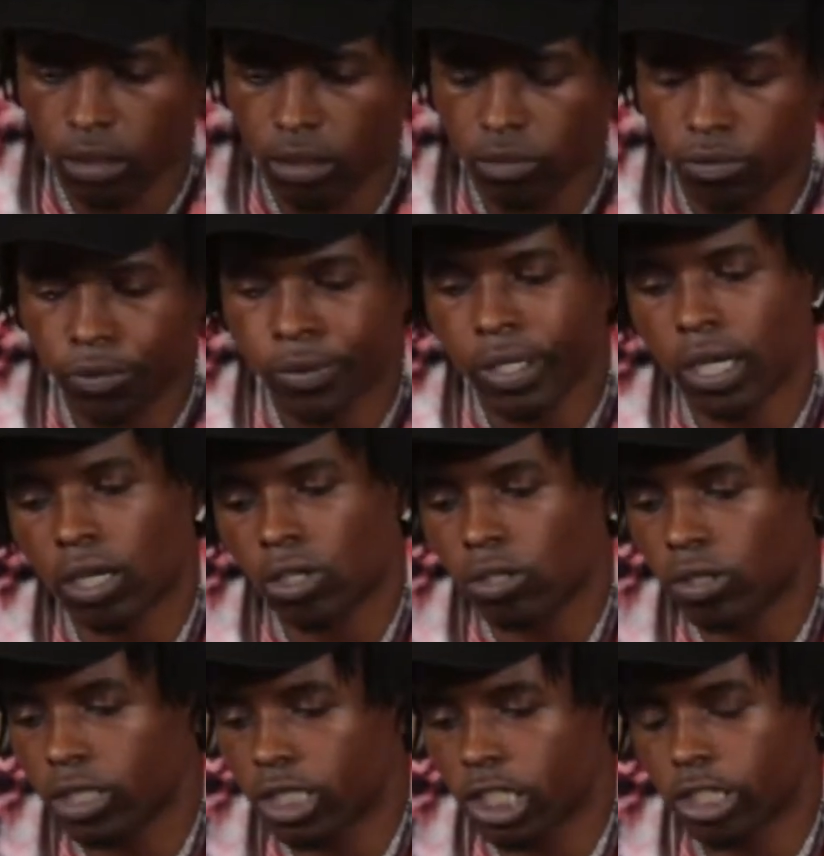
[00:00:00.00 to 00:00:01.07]
from the
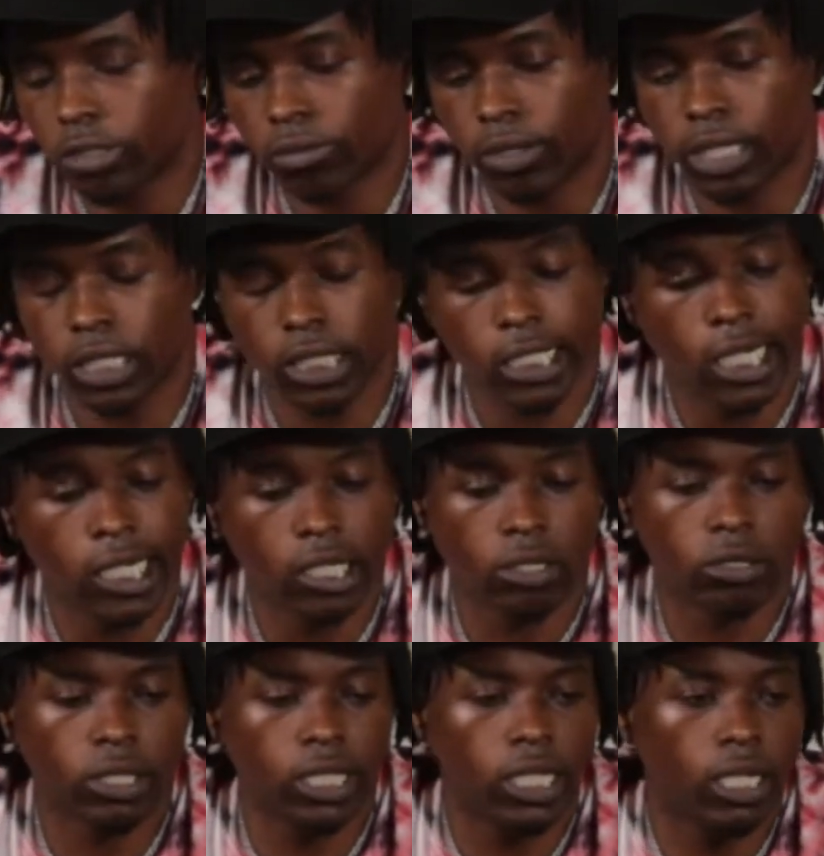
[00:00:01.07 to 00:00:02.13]
older generation, I ain't
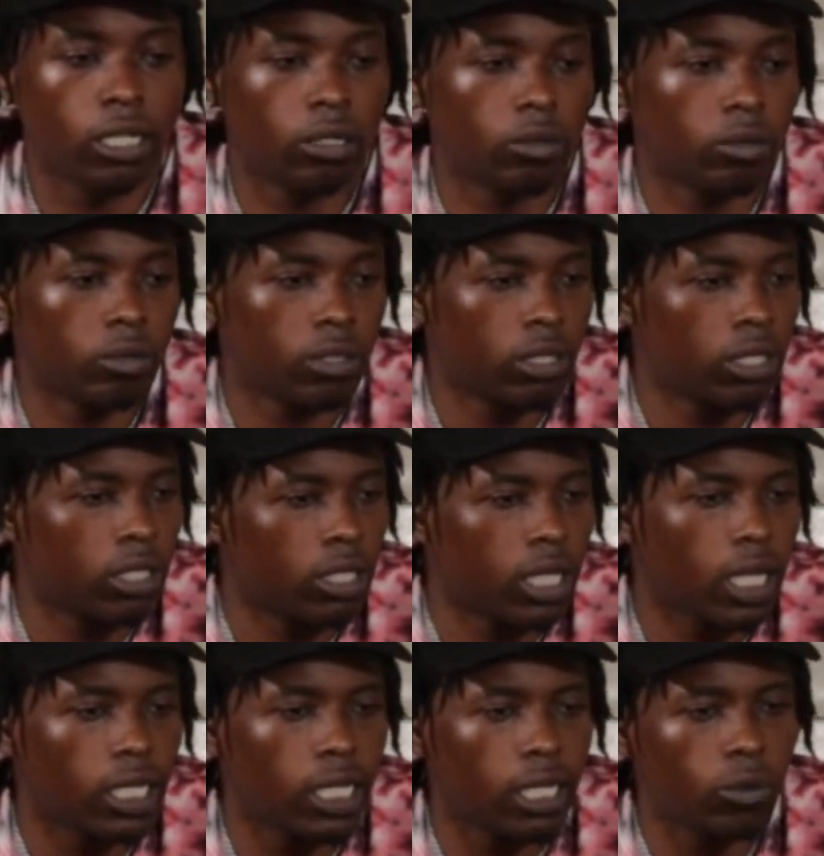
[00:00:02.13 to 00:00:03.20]
gonna cap.
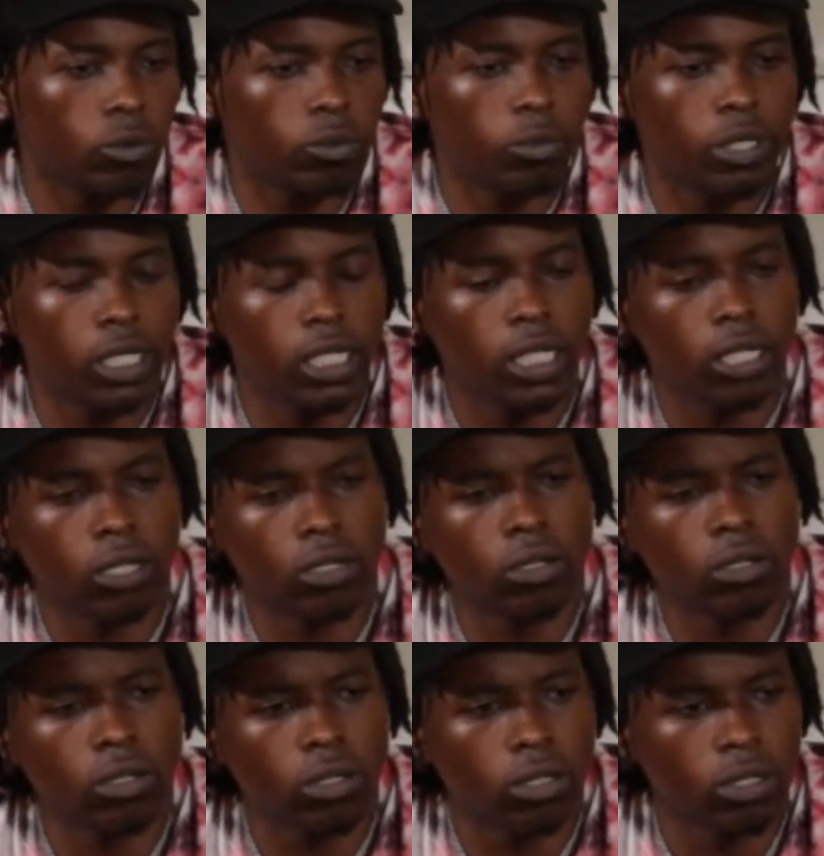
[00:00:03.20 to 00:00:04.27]
Like, they were big
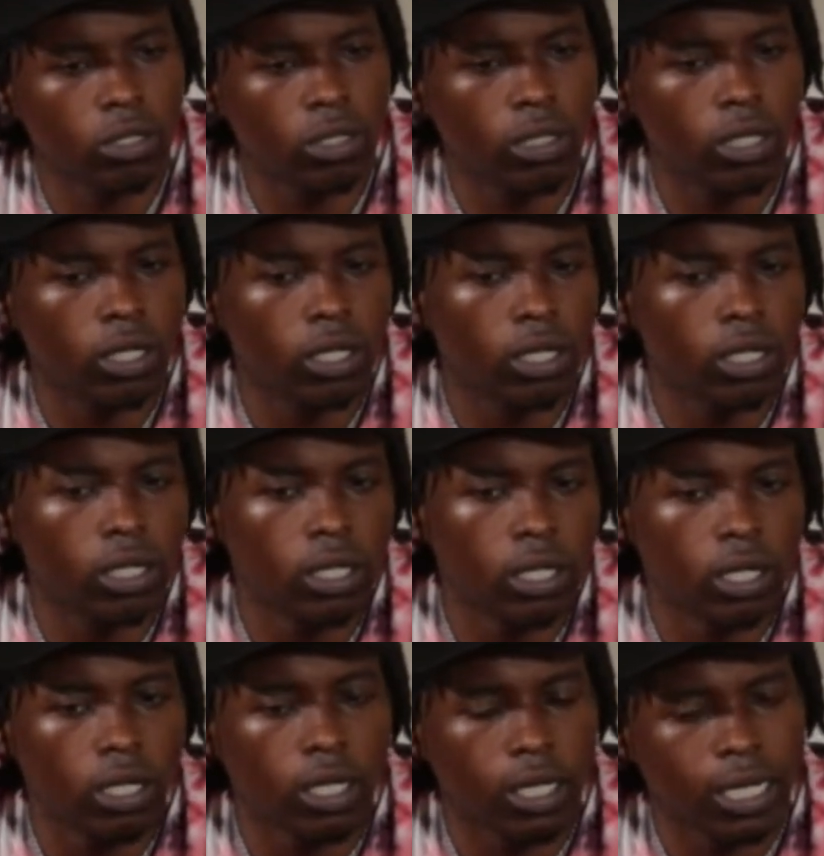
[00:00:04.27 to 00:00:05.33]
on,
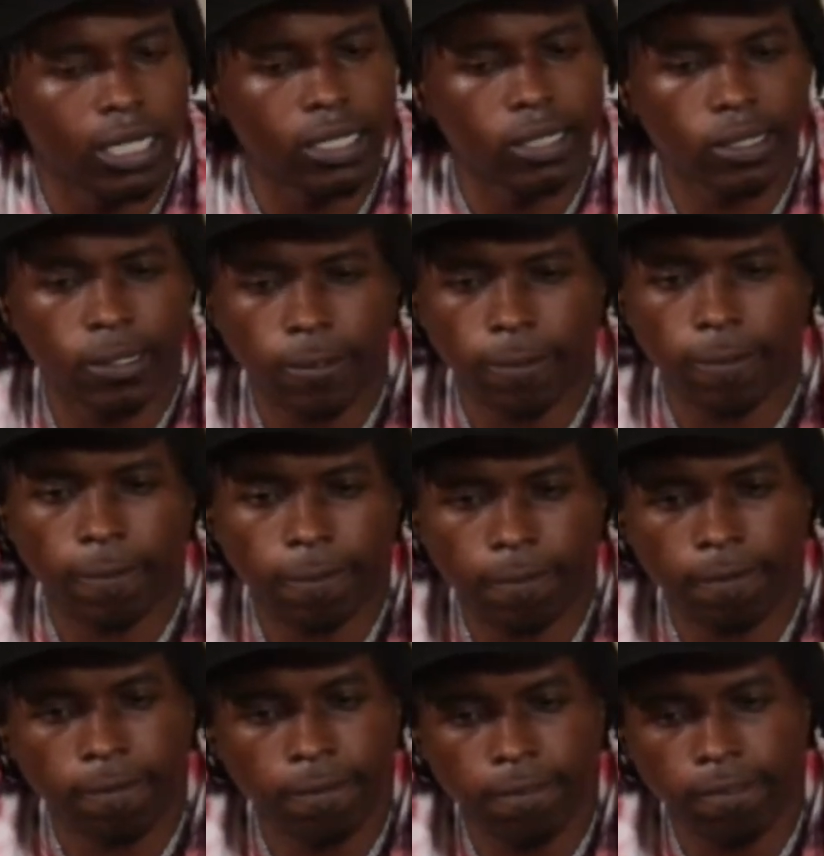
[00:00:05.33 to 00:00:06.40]
like,
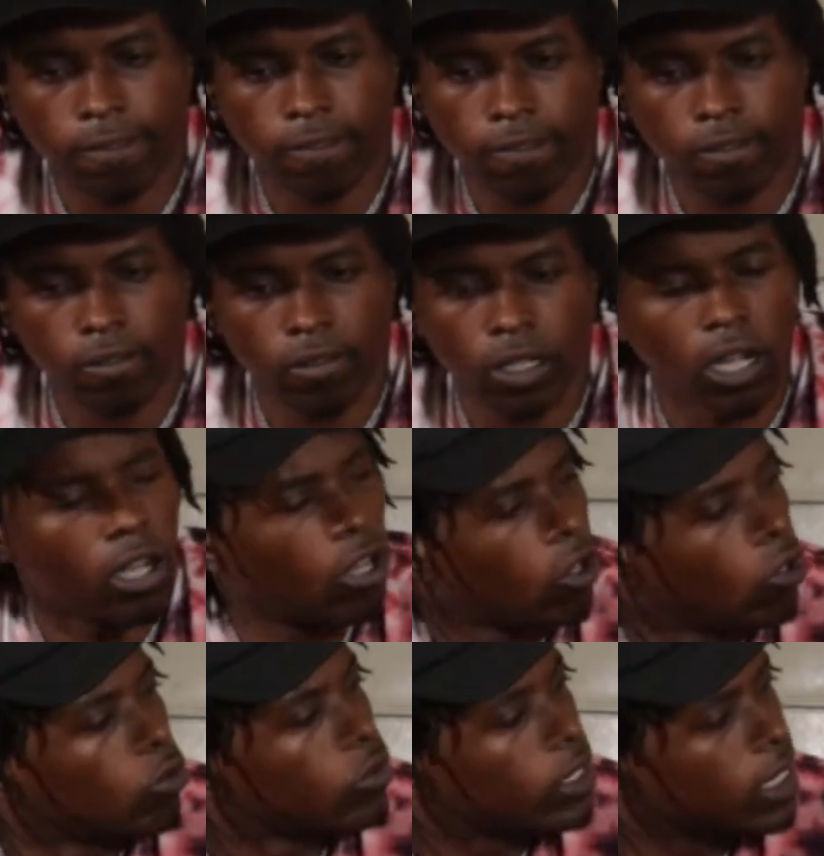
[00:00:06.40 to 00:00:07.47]
the
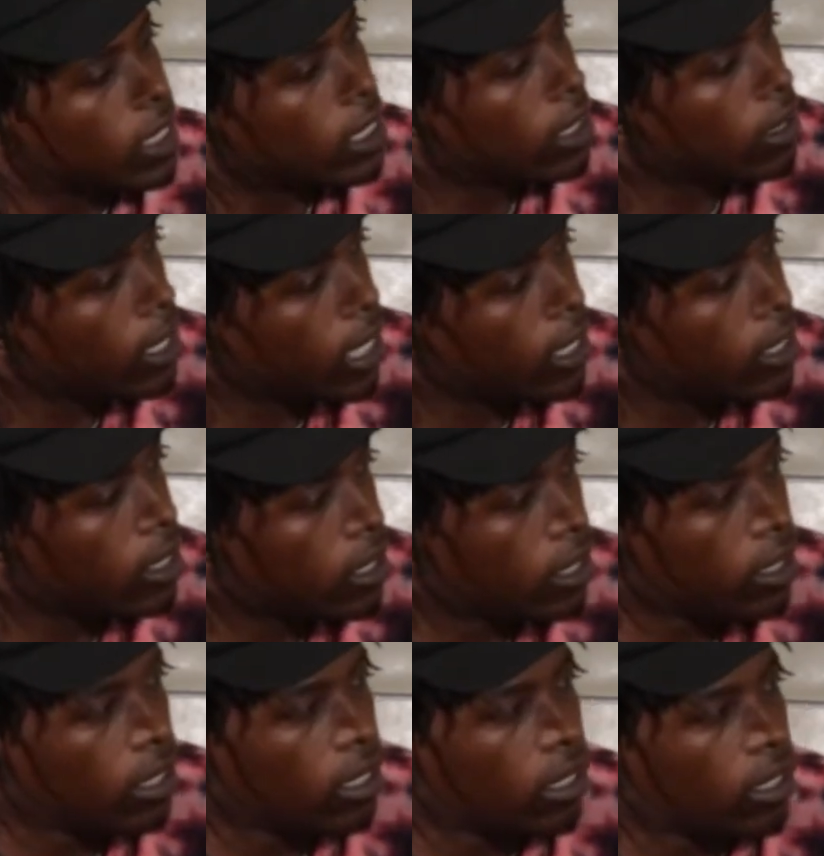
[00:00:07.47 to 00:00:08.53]
home team, like,
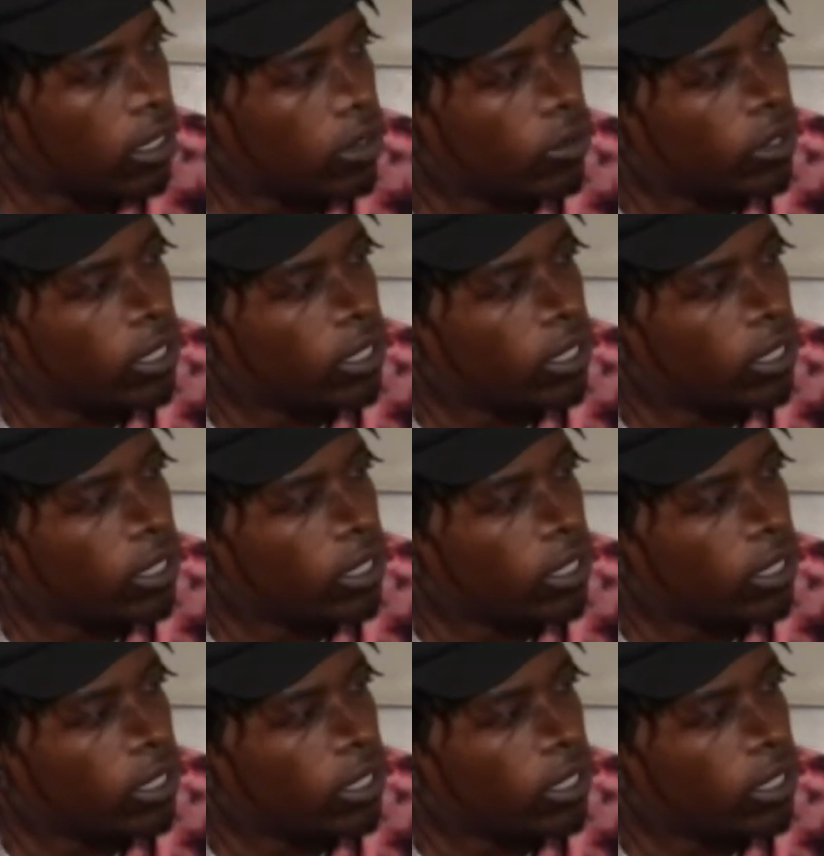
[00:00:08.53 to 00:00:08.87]
we